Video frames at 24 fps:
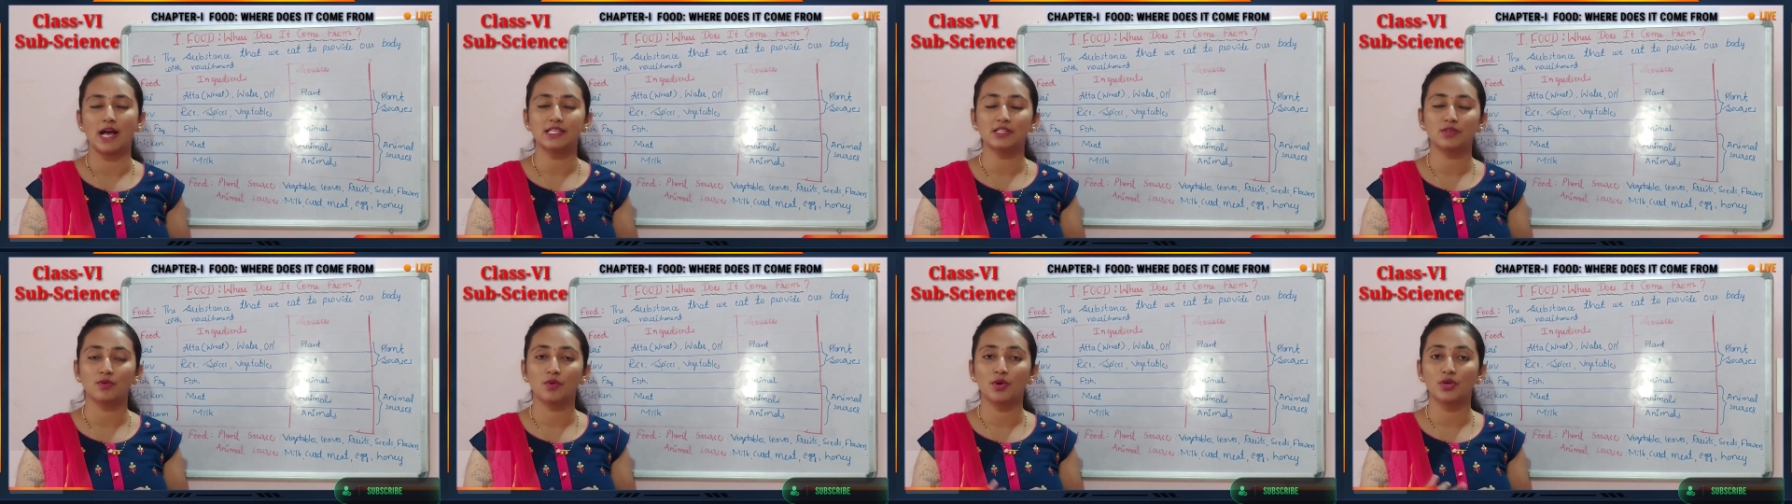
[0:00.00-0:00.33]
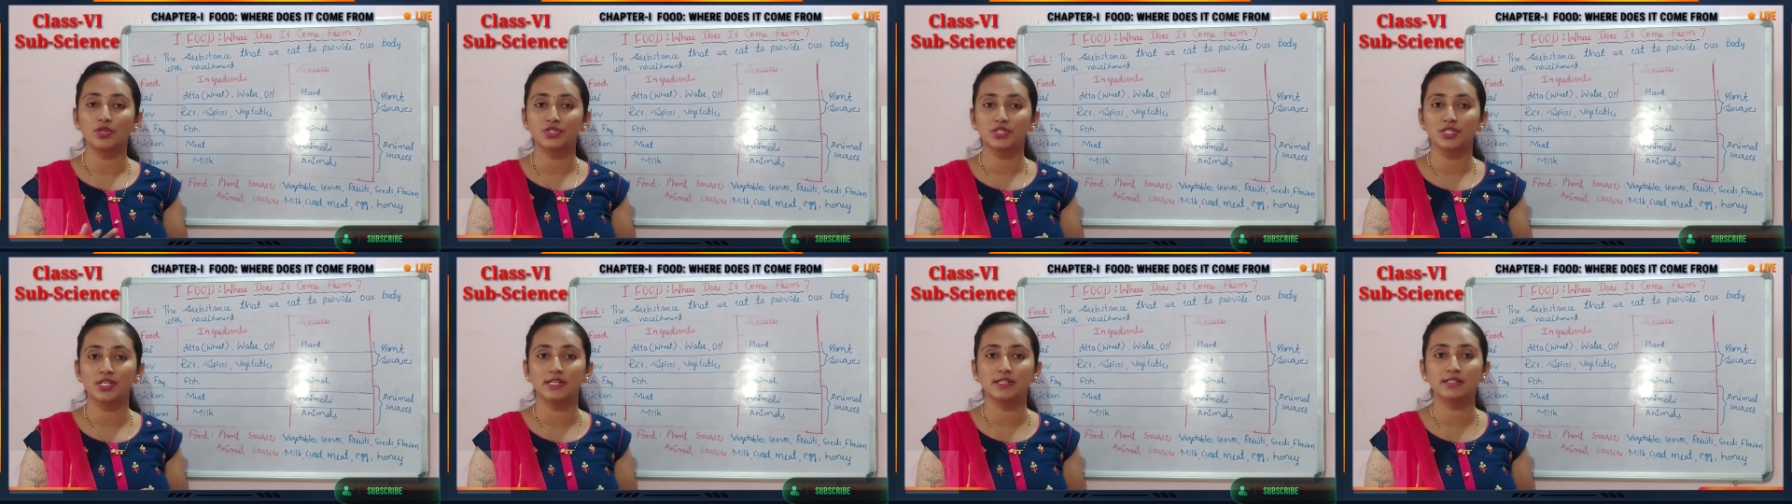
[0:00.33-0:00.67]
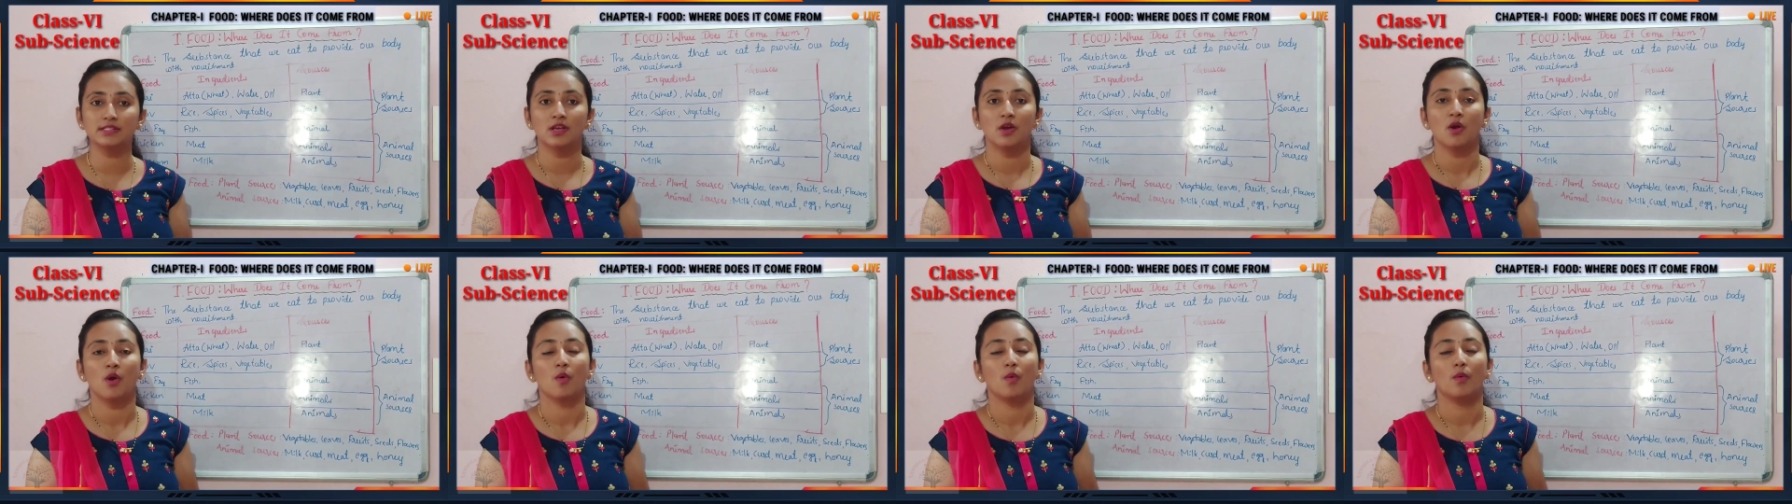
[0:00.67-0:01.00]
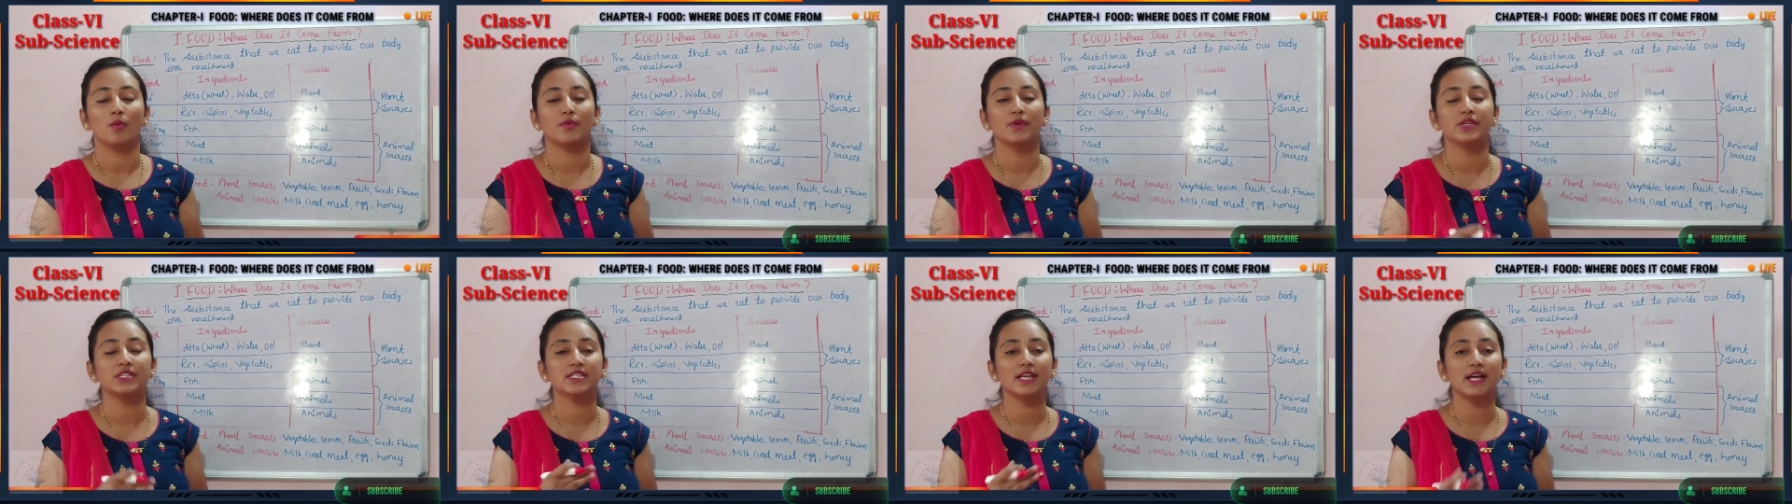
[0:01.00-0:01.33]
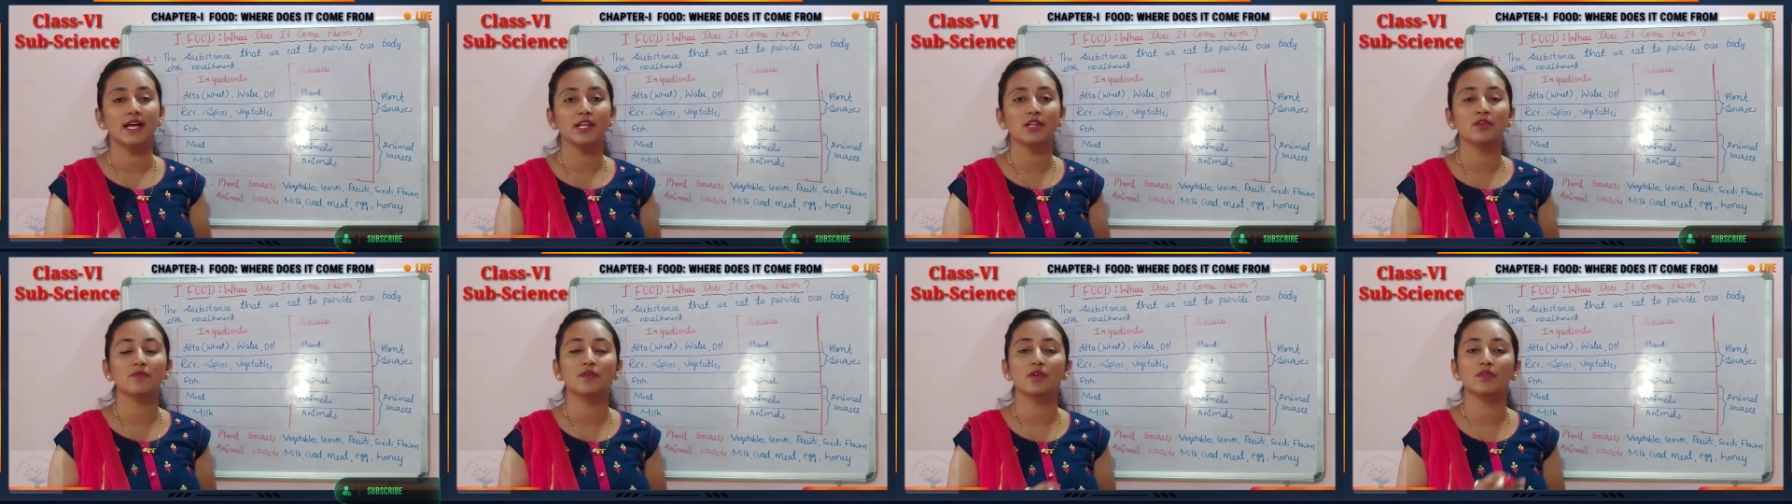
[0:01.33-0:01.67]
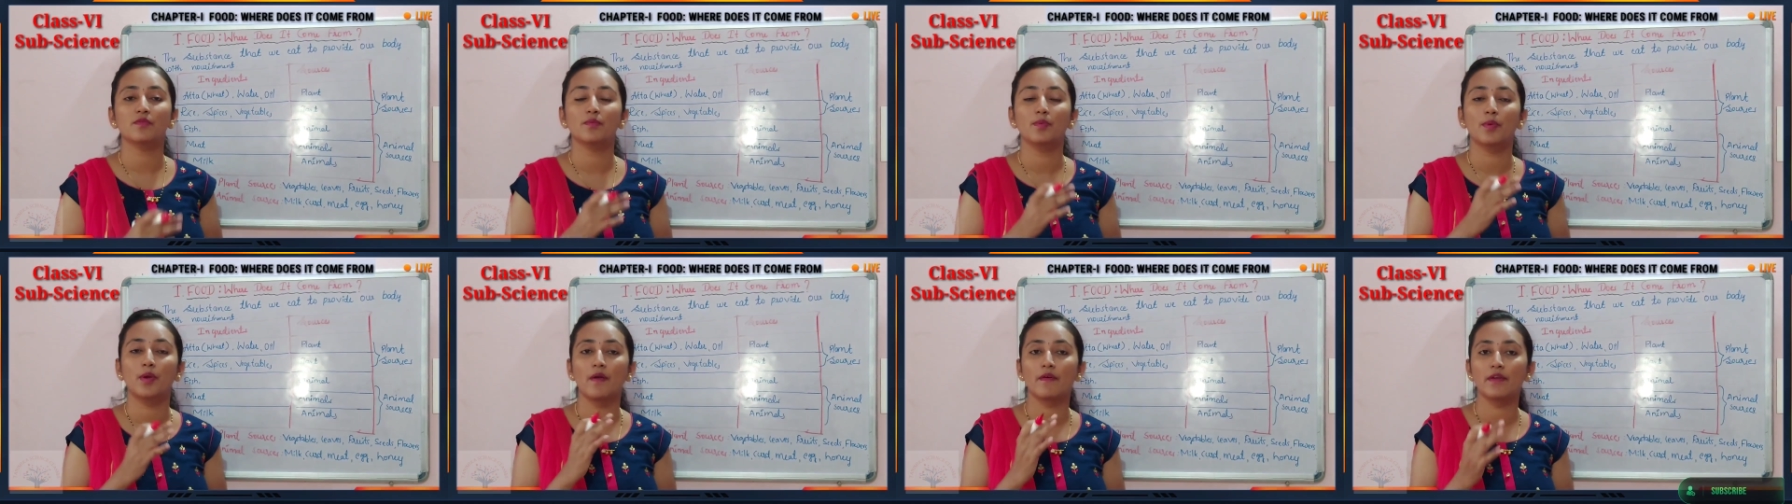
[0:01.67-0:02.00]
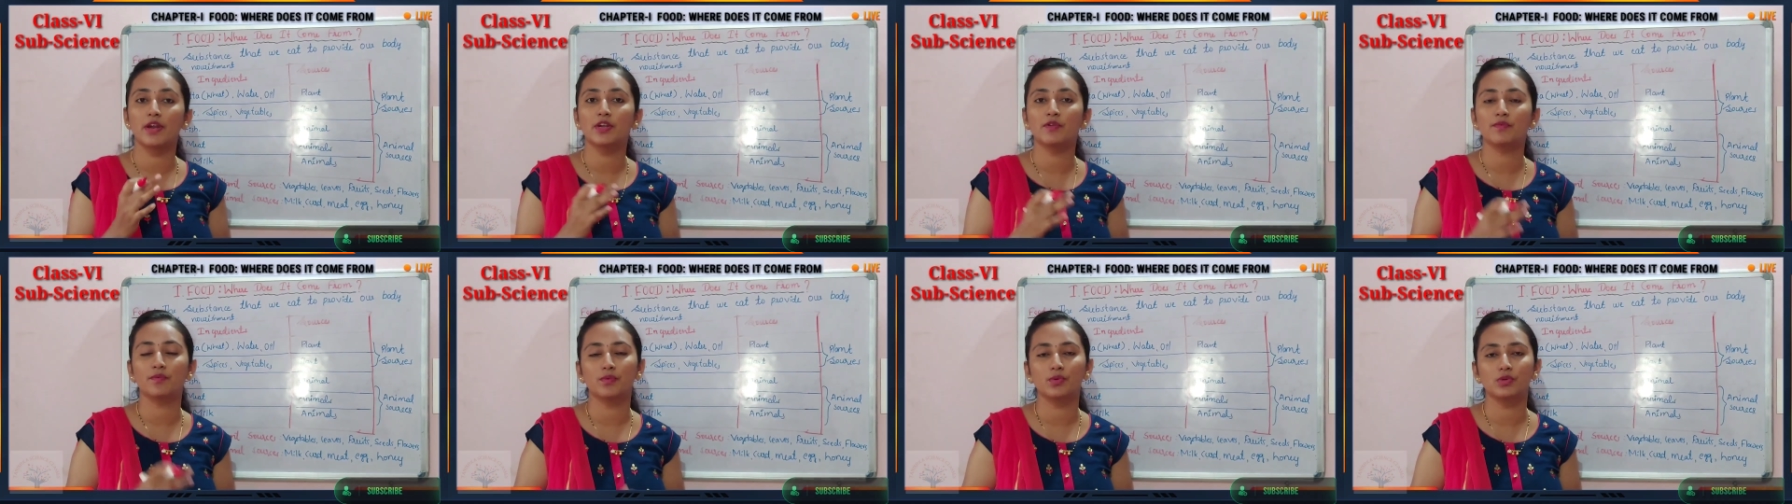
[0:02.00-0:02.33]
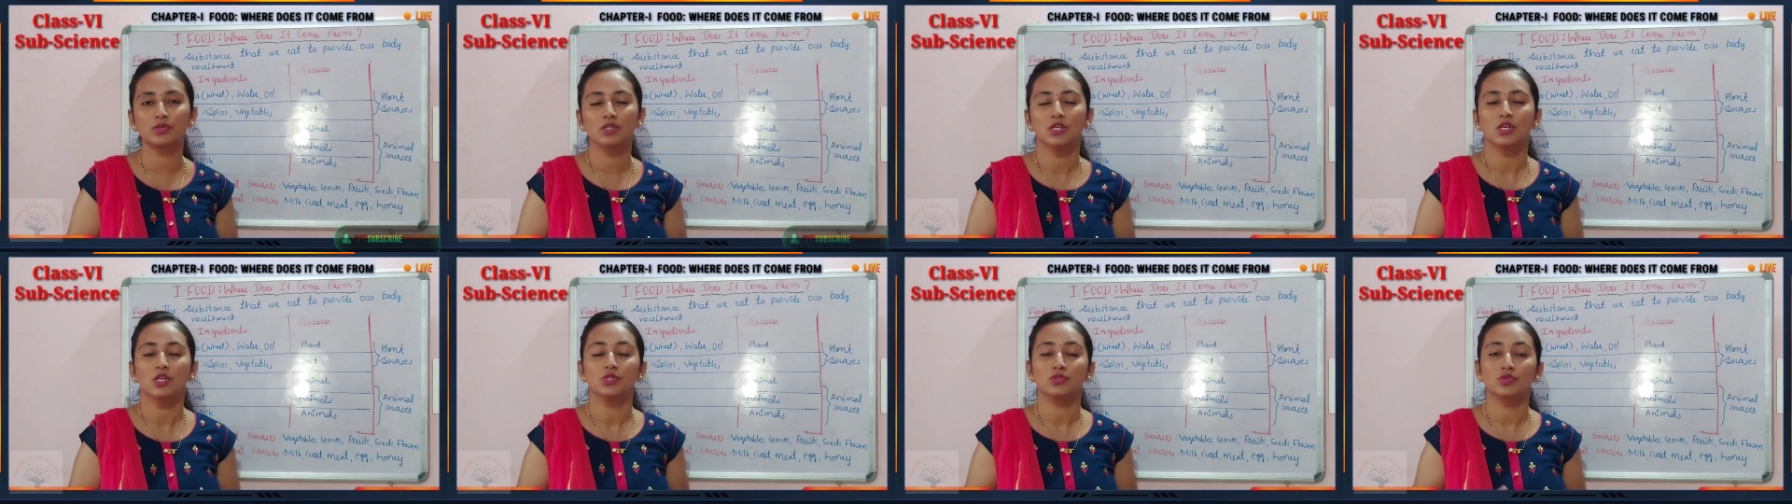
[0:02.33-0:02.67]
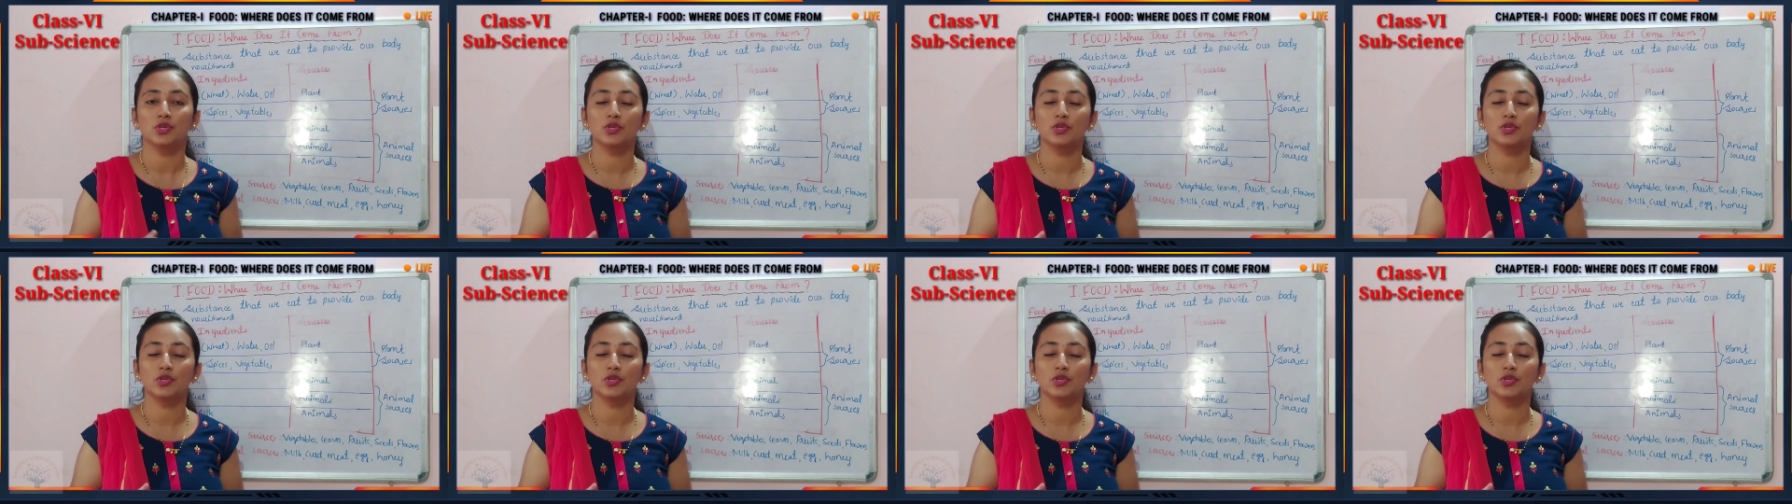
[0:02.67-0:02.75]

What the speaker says: ask questions, which are your favorite foods,